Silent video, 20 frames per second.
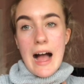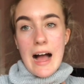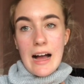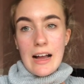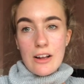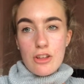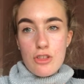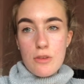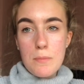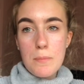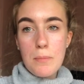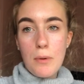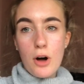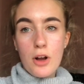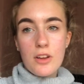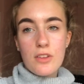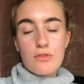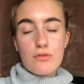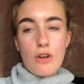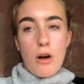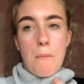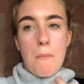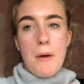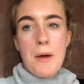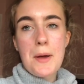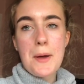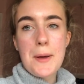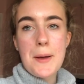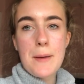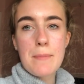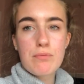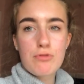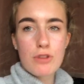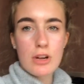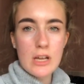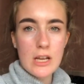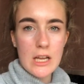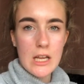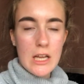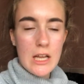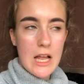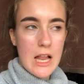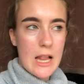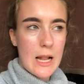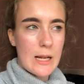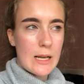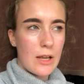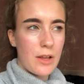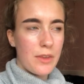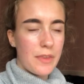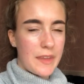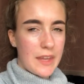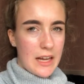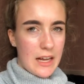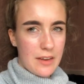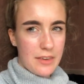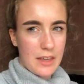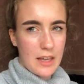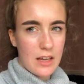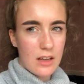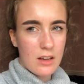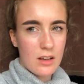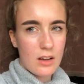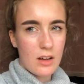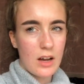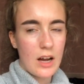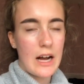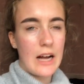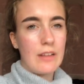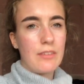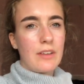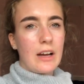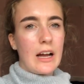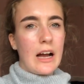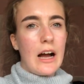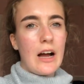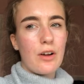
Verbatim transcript: I actually bought this from pretty little thing I think and